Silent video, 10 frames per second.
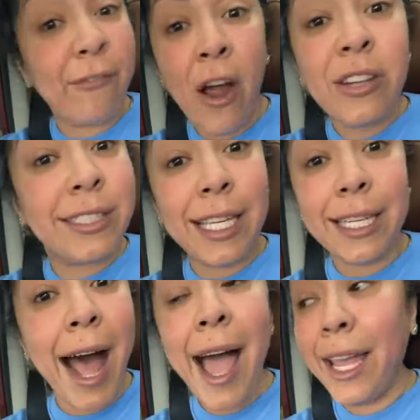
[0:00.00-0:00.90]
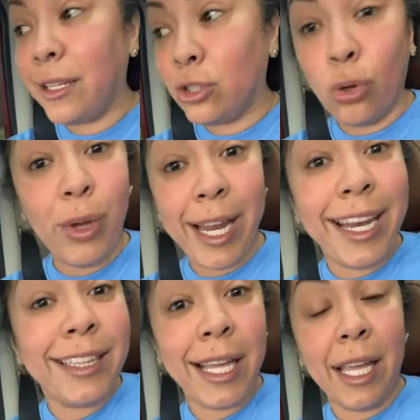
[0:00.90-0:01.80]
at first denied doing
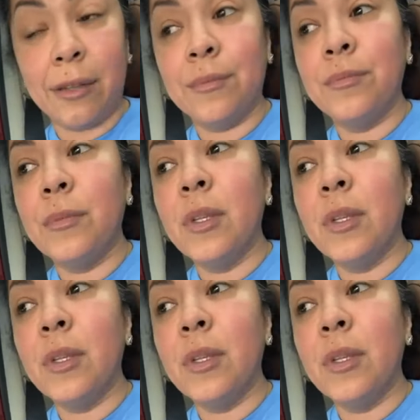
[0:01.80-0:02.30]
anything.